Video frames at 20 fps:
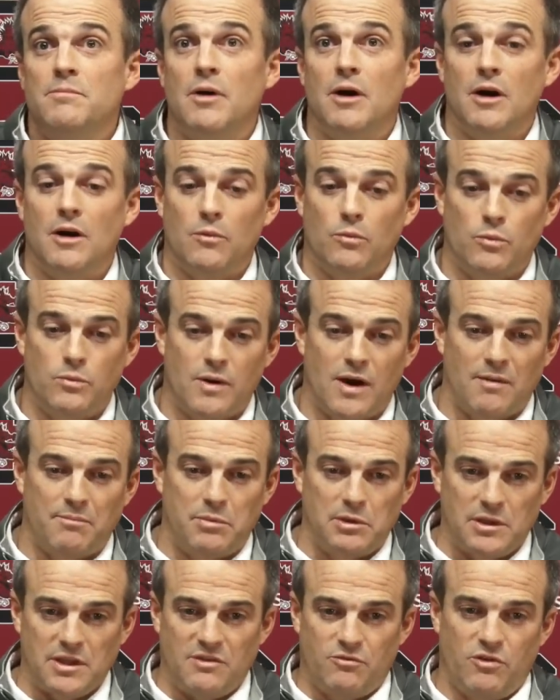But I
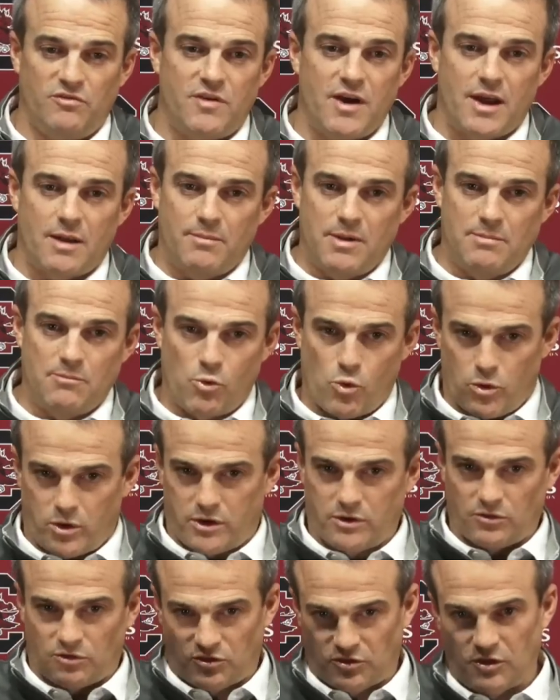believe we've got to be
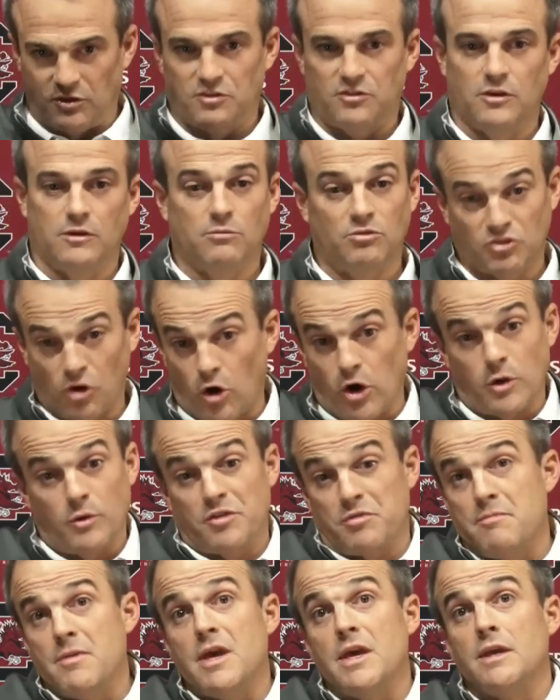more consistent,
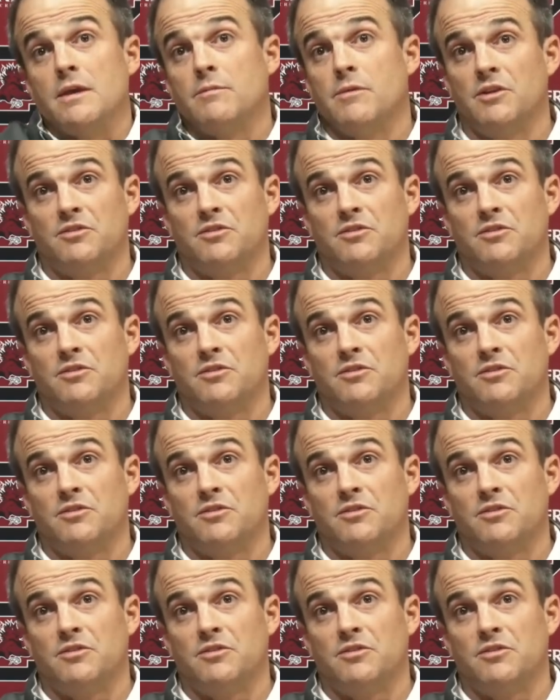starting with me.